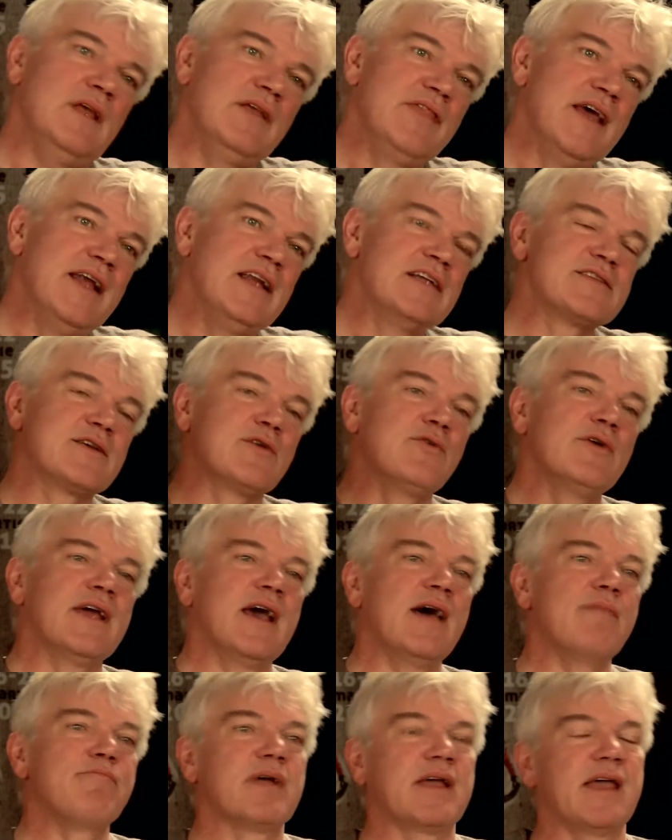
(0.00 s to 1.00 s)
then it's
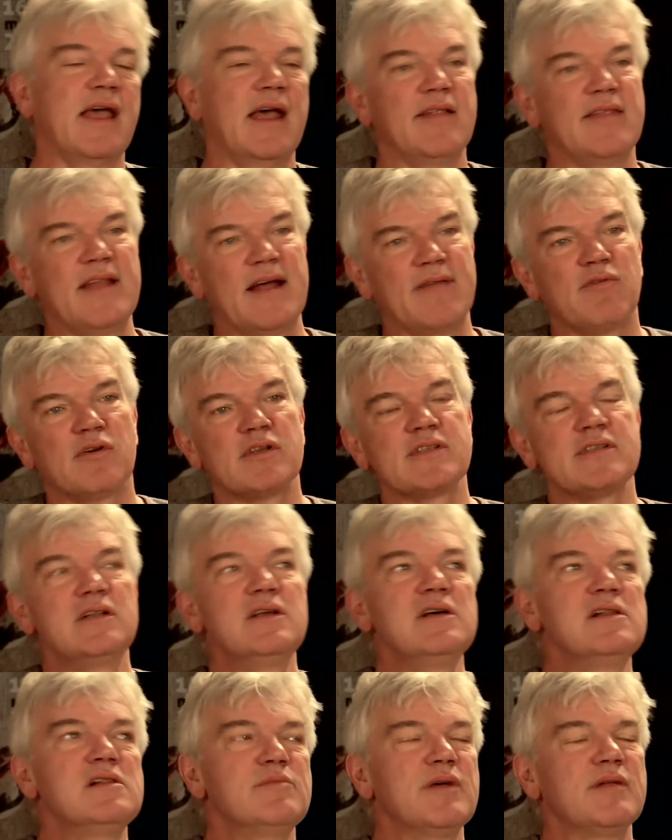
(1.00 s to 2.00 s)
going up again. That was a
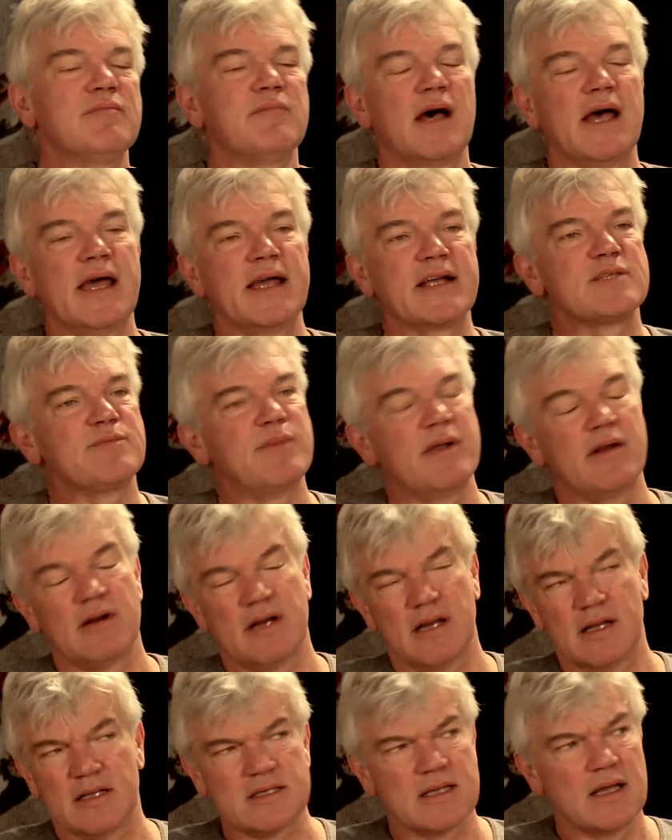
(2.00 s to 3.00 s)
little bit my
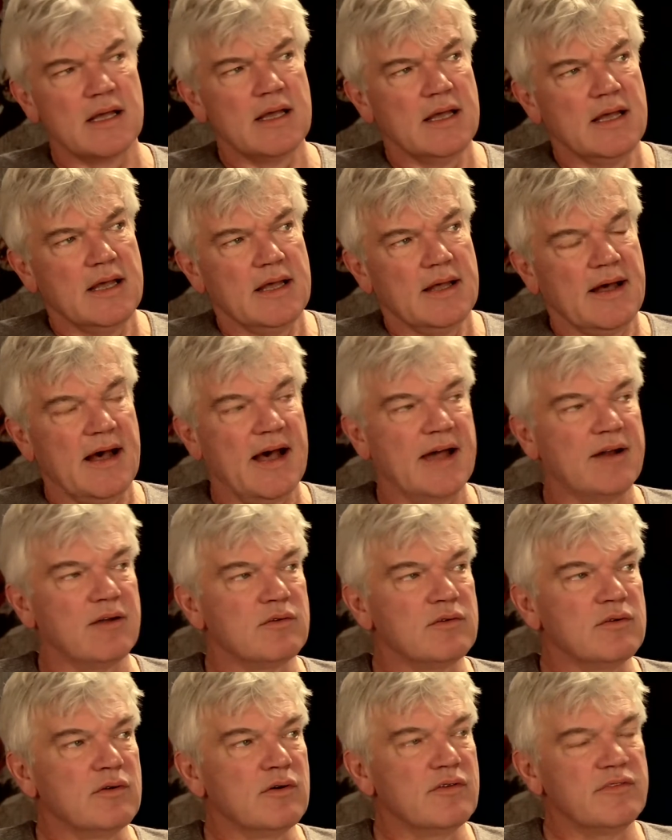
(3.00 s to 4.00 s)
experience. I
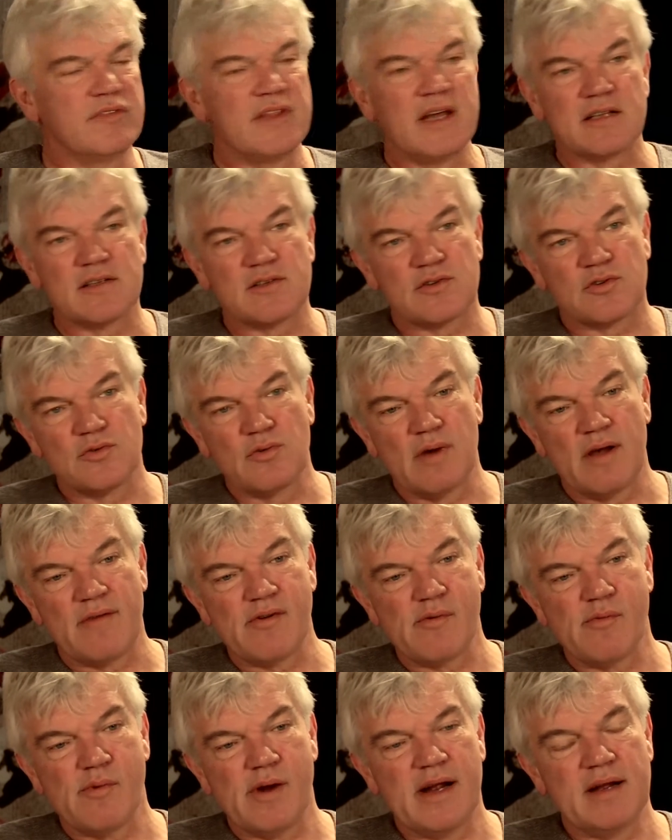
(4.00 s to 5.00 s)
don't know if that's true
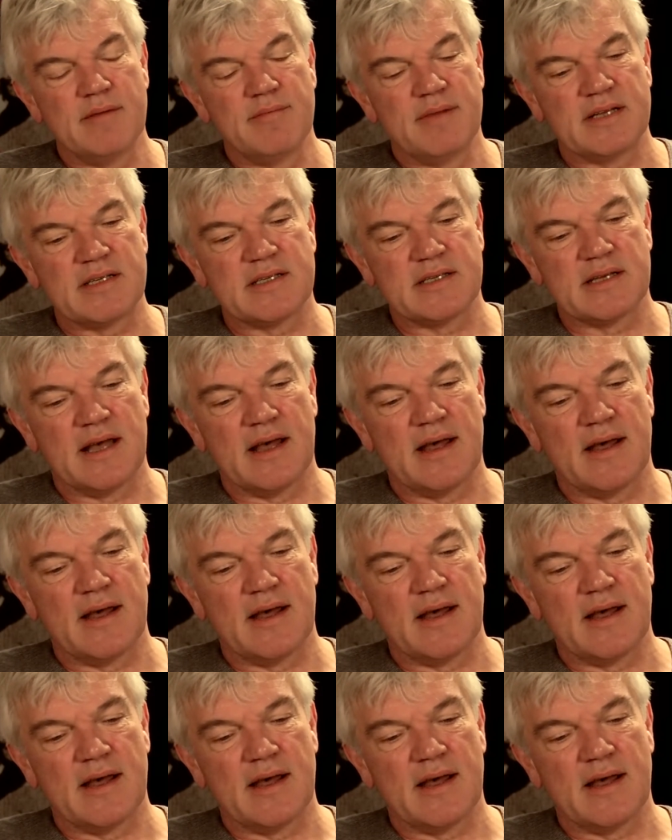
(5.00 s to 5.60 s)
everywhere, but